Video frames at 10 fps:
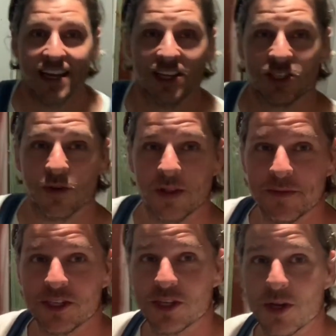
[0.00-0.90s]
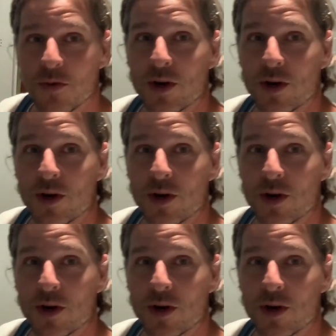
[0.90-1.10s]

So let me show you what I